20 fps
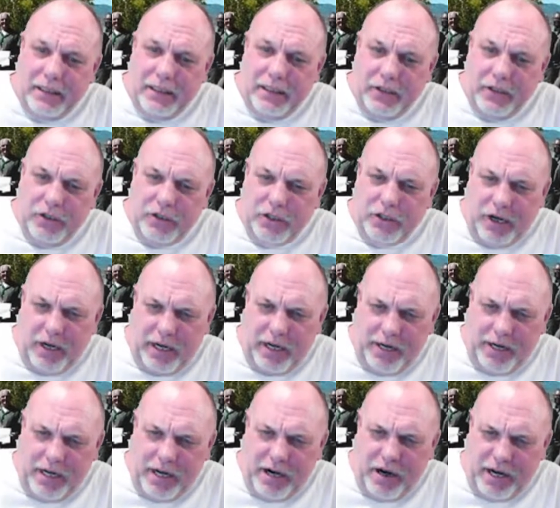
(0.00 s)

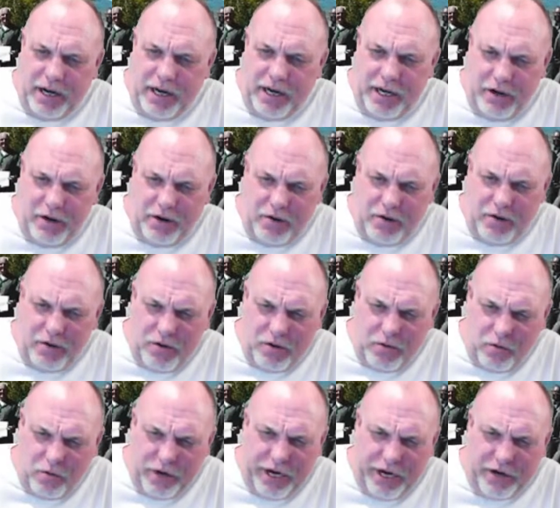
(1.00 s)
Sean, the audio
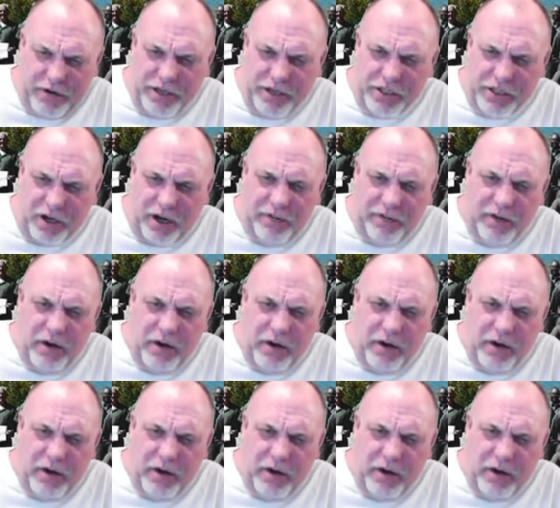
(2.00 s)
reader is off.